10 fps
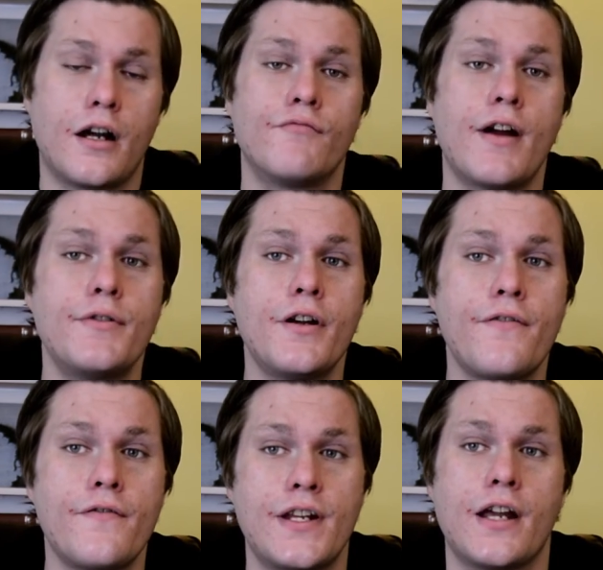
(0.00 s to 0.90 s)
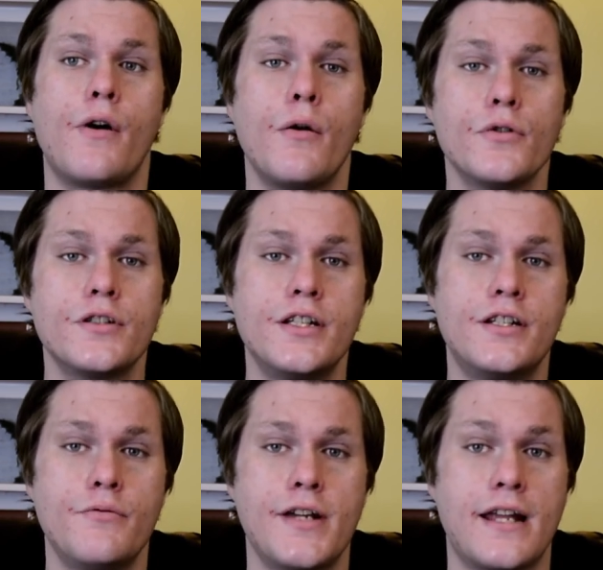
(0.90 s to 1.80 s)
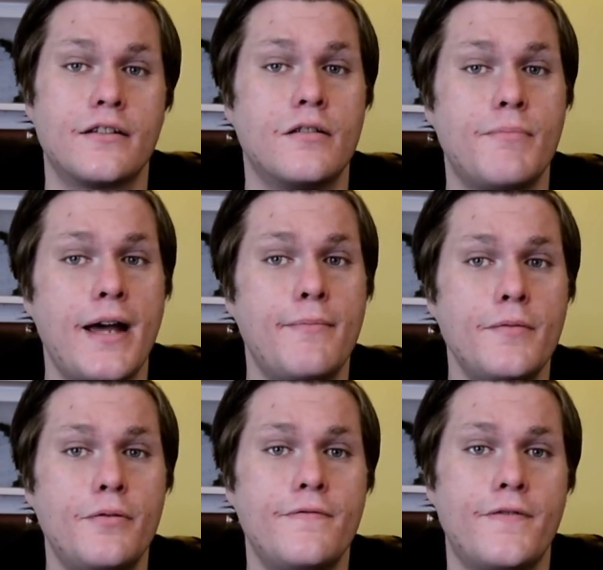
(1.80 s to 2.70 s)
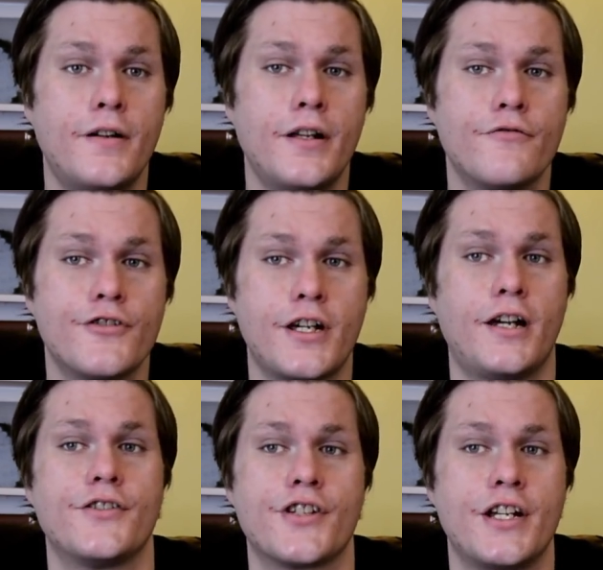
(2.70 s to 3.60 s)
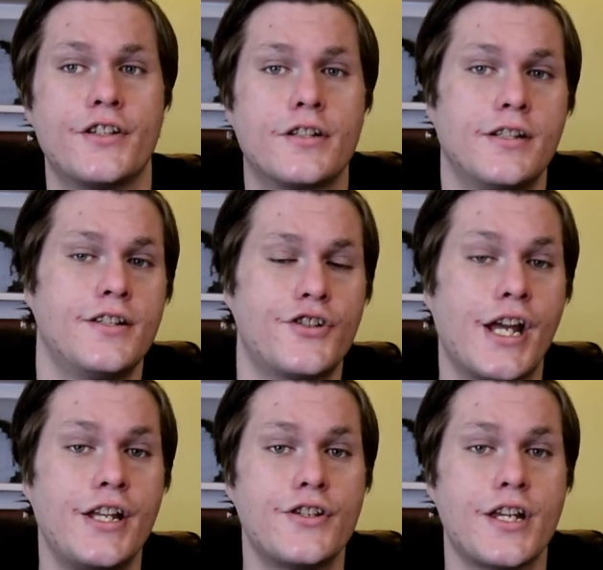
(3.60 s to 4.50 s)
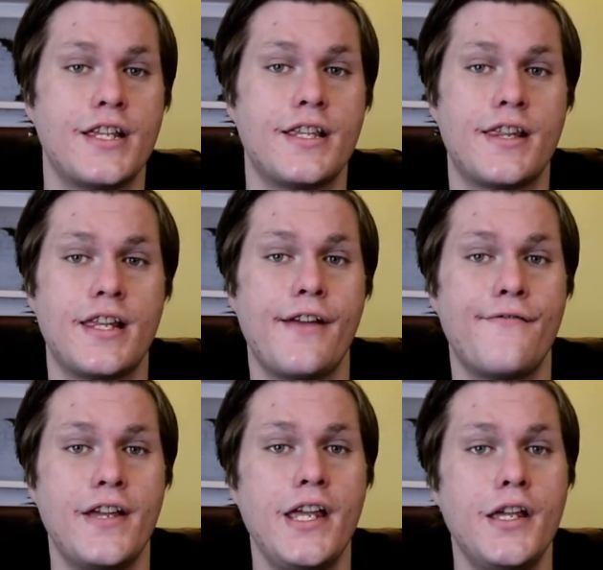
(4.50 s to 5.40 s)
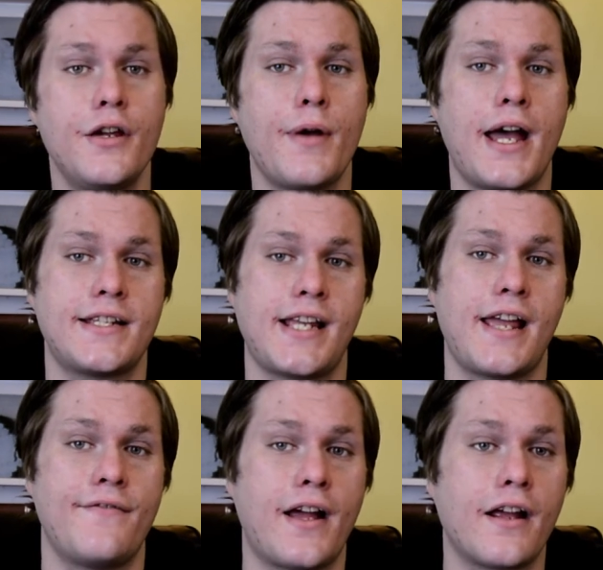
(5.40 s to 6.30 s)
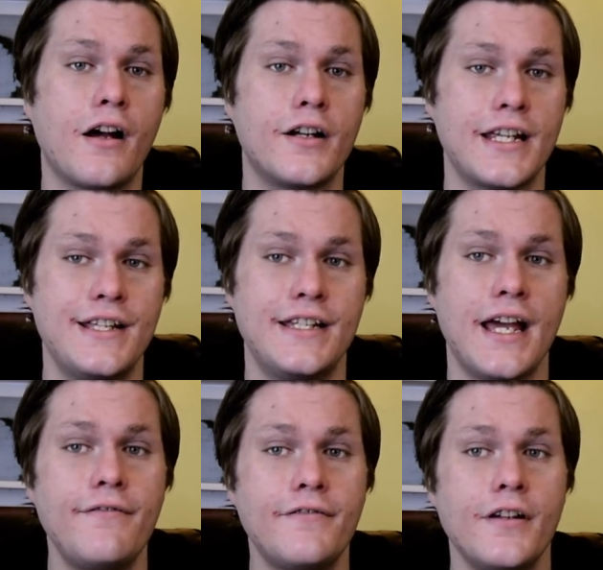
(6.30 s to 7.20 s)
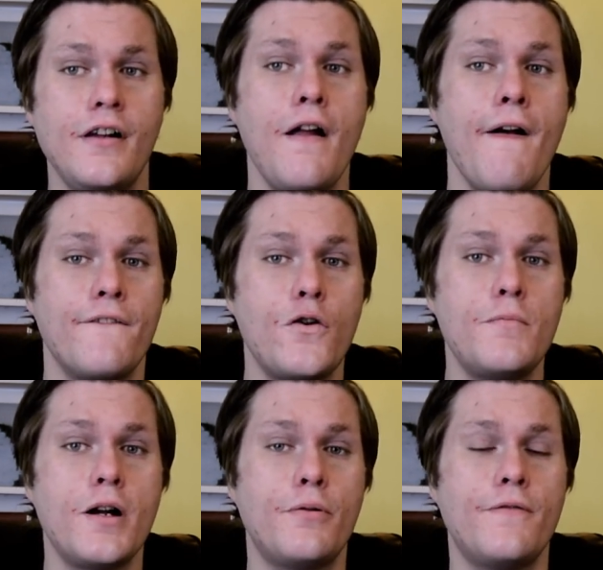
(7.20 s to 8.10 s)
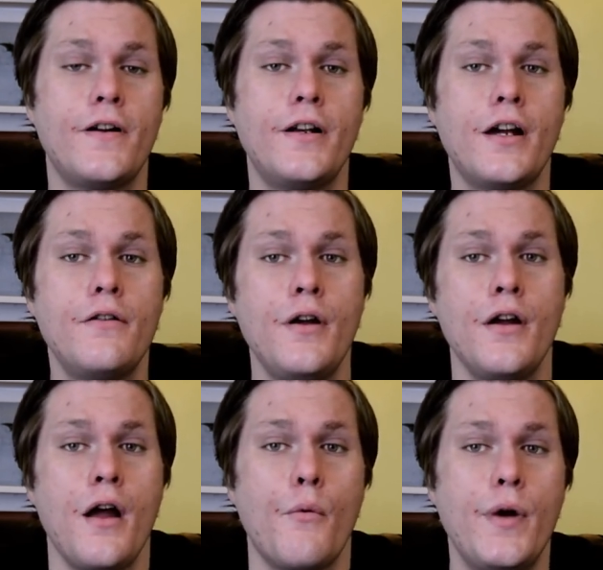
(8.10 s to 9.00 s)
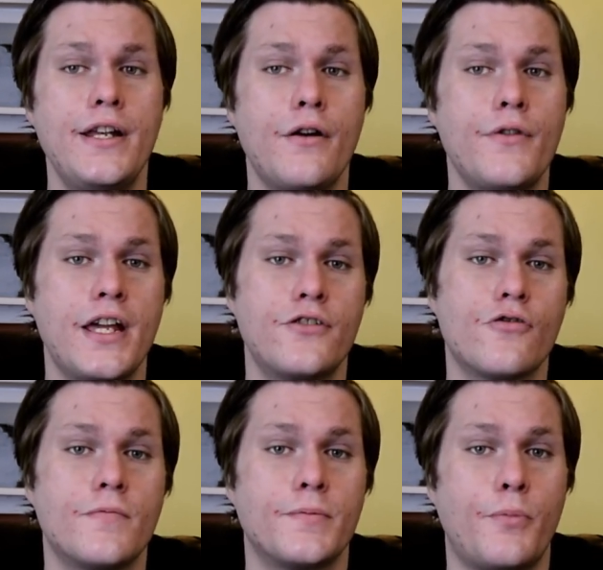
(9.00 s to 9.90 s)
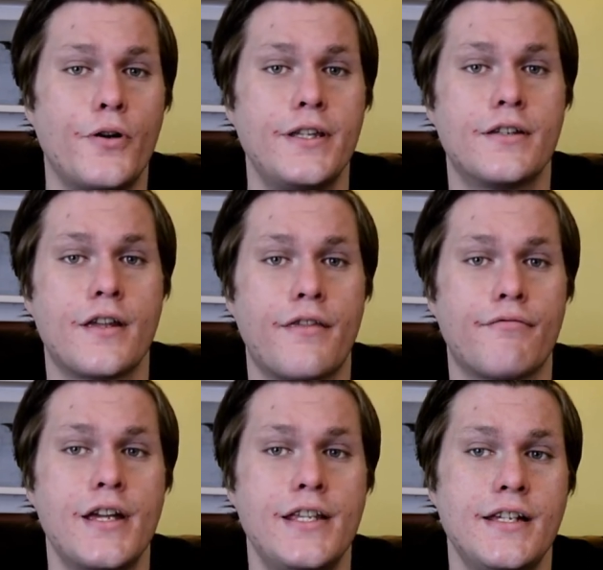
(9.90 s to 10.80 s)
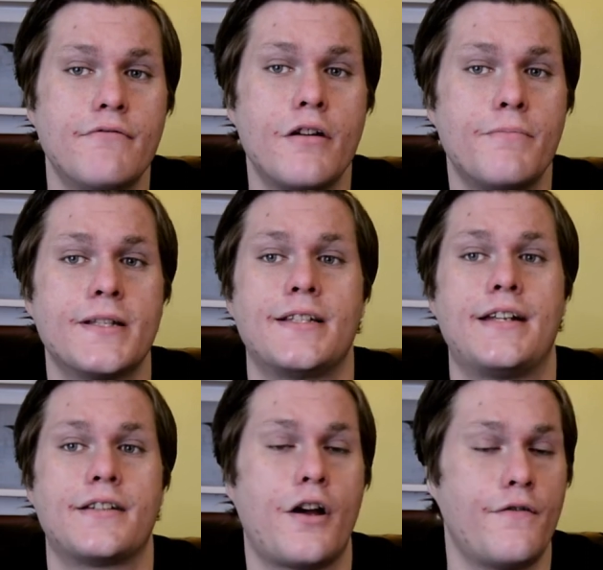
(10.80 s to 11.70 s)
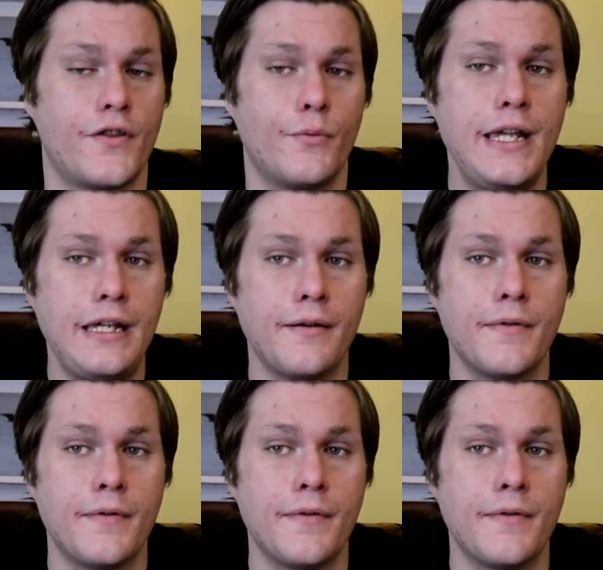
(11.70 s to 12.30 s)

rounding off the video, I wanted to again compare my portfolio return change to the change in the VUSA Vanguard ETF. For my portfolio, we know that it dropped 0.30% over the week.